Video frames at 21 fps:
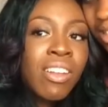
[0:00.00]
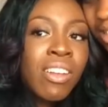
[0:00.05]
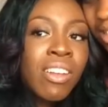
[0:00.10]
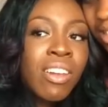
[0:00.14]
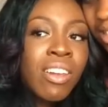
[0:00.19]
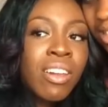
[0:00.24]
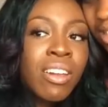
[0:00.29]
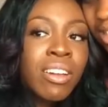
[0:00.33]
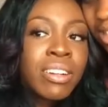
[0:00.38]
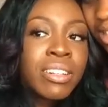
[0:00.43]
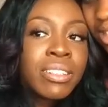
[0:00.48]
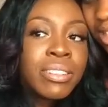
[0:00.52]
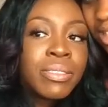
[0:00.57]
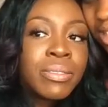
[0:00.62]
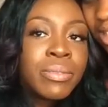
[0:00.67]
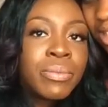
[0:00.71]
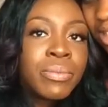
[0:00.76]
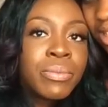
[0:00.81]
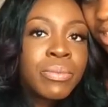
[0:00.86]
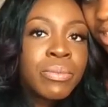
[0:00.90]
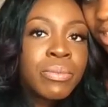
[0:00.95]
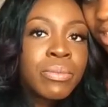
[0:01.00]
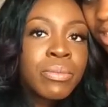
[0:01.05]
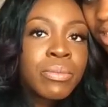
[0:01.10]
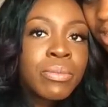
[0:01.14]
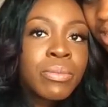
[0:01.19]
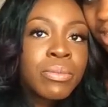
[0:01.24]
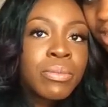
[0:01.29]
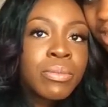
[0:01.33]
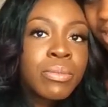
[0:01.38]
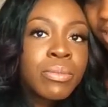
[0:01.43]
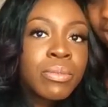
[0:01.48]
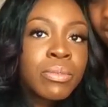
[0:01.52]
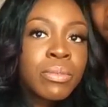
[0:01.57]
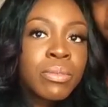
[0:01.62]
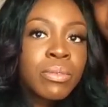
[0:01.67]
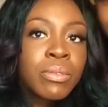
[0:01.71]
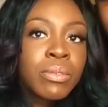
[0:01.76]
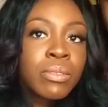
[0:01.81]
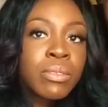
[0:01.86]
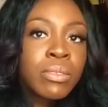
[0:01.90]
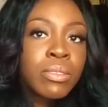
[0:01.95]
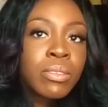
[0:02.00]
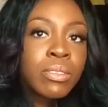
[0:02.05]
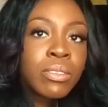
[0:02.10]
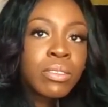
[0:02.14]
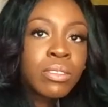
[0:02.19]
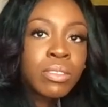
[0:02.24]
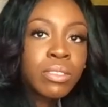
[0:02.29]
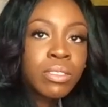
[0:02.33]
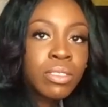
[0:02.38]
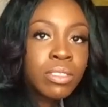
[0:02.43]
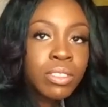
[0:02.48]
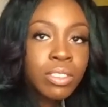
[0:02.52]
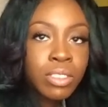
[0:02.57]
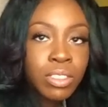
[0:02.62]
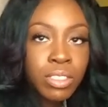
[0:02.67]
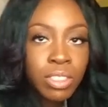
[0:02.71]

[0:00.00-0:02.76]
(not speaking)